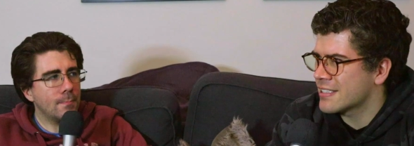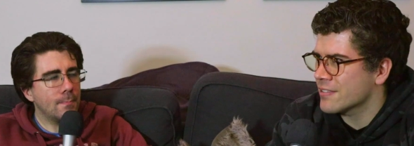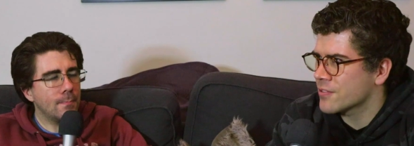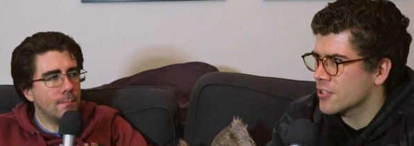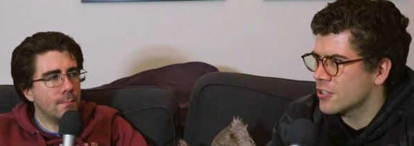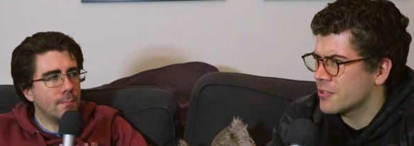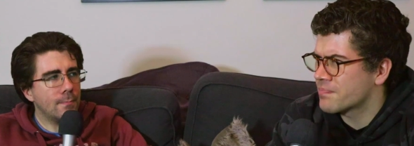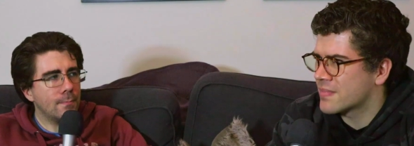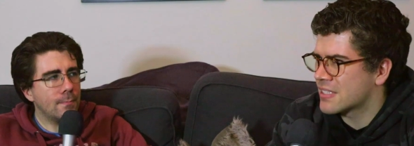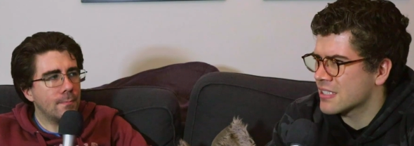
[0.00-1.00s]
Speaker 1: girl
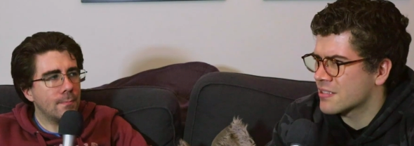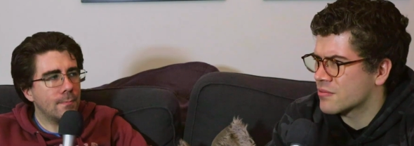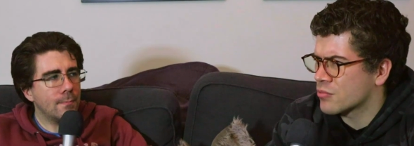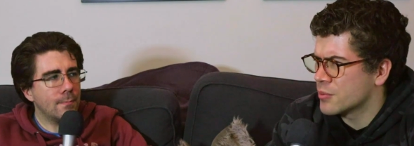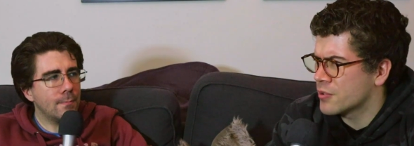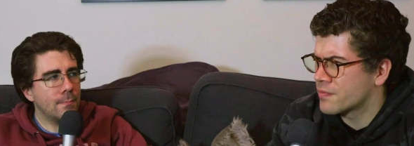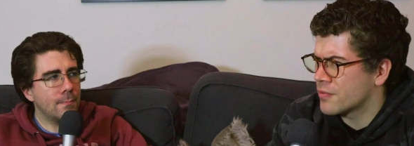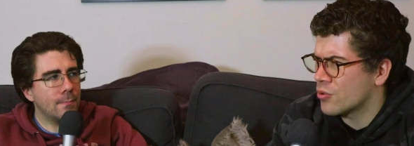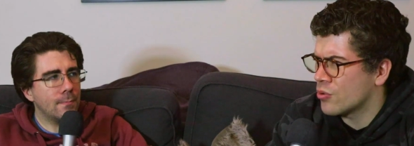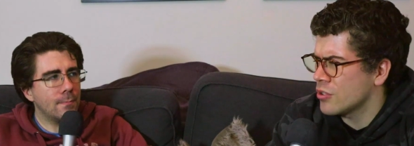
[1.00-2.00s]
just remove
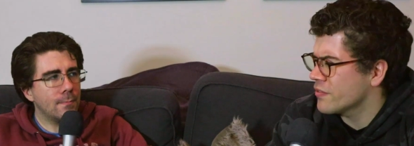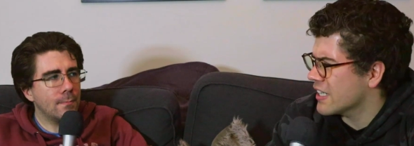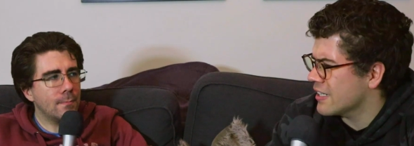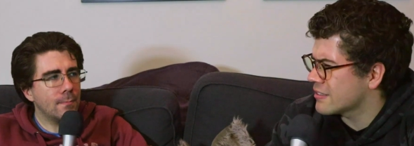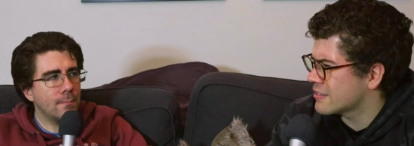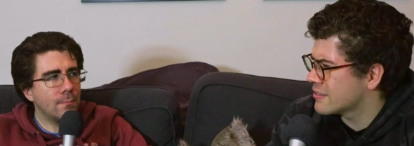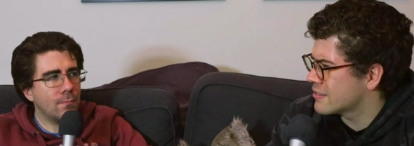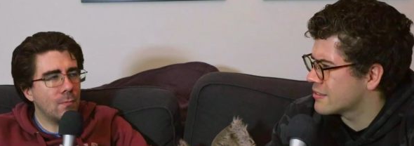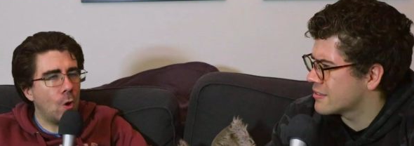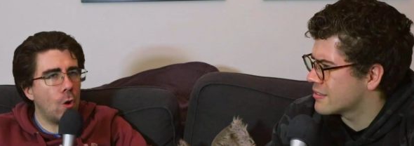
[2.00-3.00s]
all of that
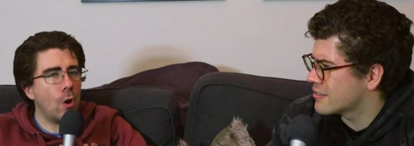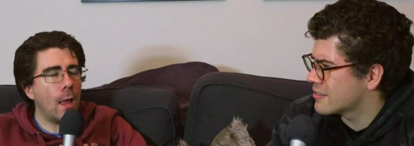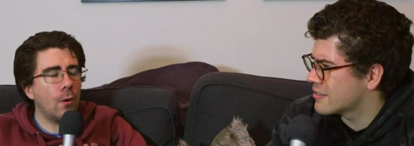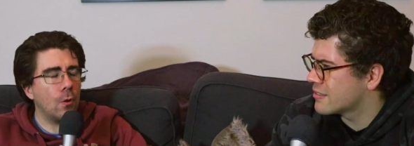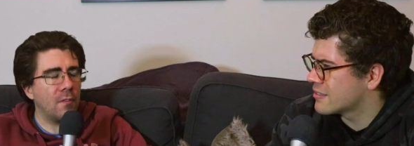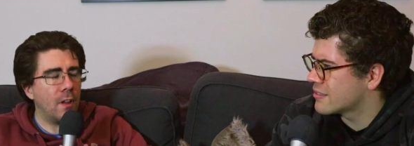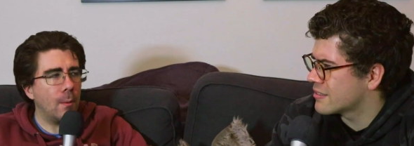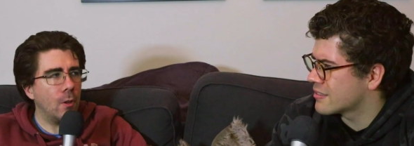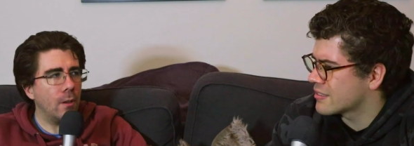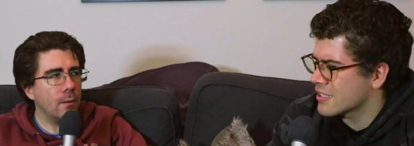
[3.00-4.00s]
Speaker 2: her and her family.
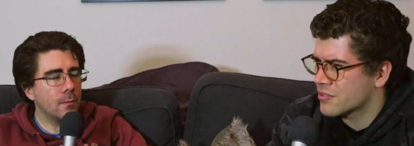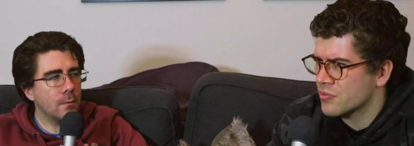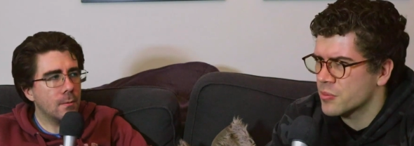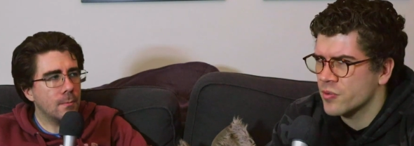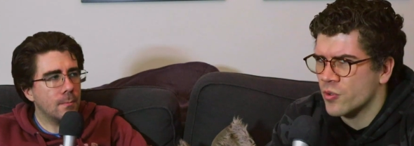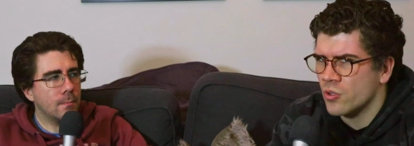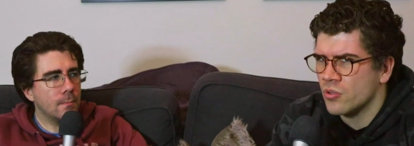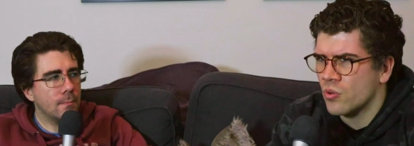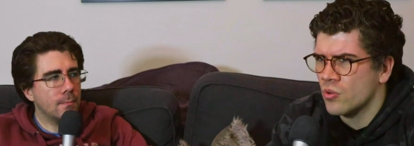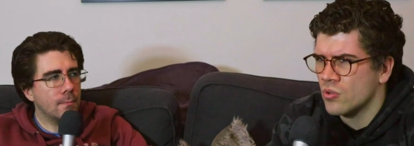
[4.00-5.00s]
Just
Speaker 1: remove all,
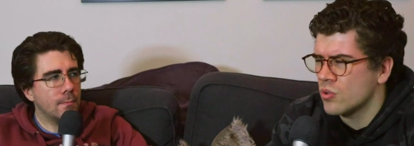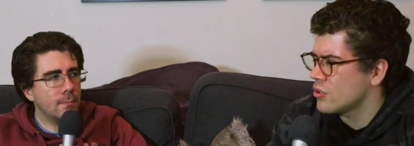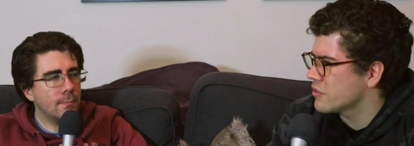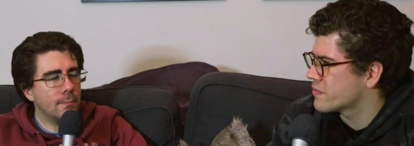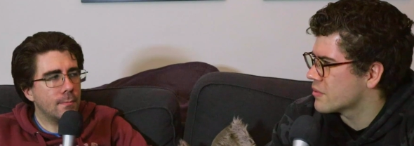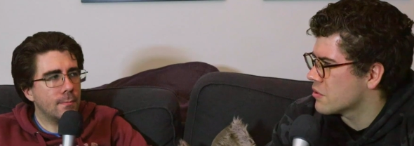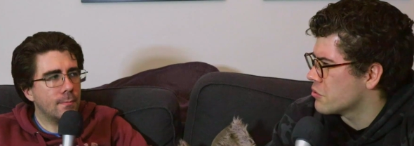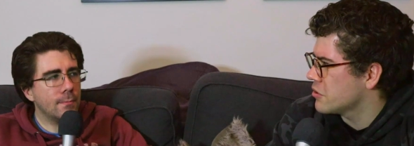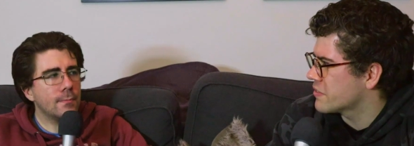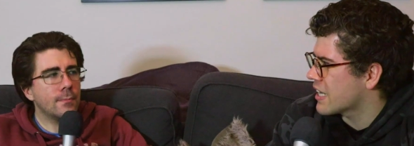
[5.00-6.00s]
all, all of all of
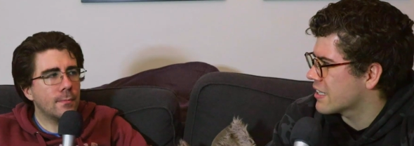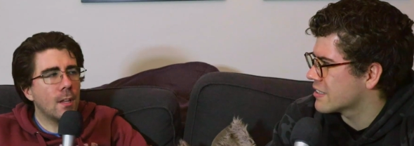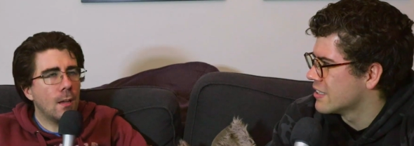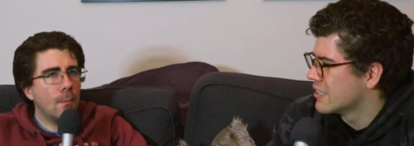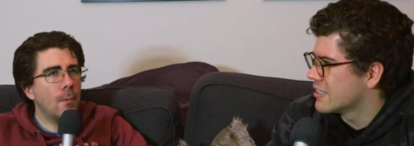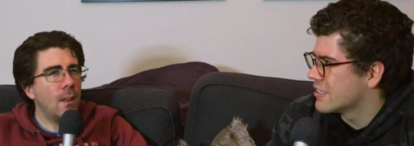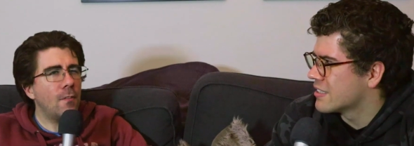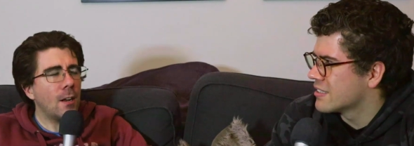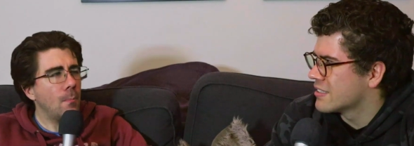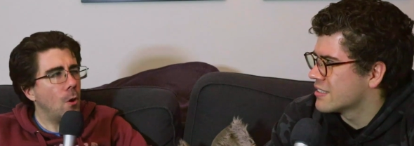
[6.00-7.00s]
that. In fact,
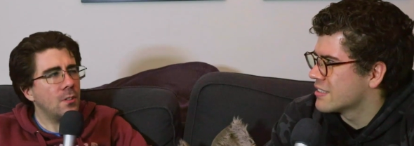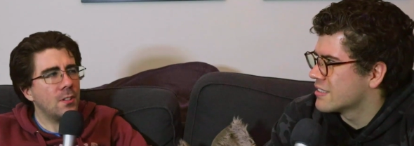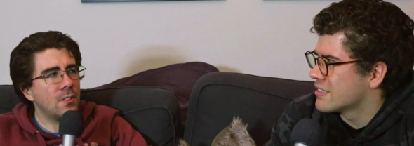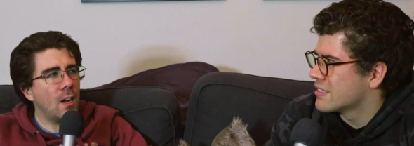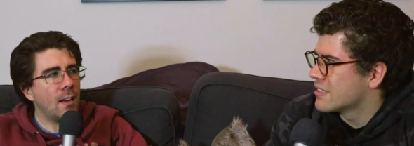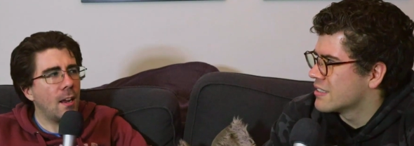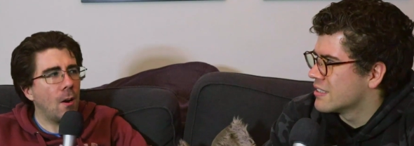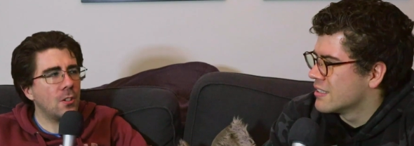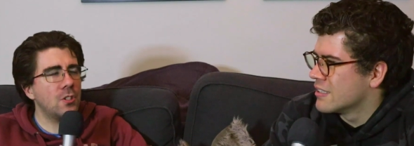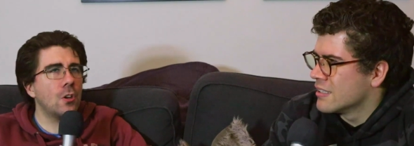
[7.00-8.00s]
Speaker 2: most of the side characters.
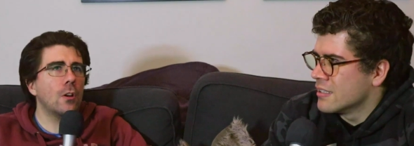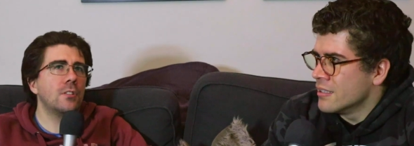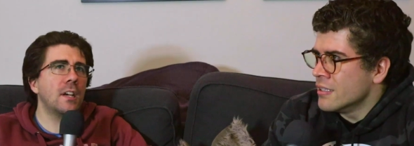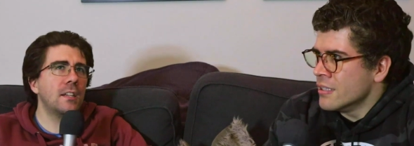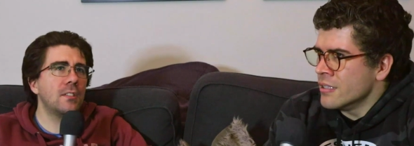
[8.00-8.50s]
You got Dante,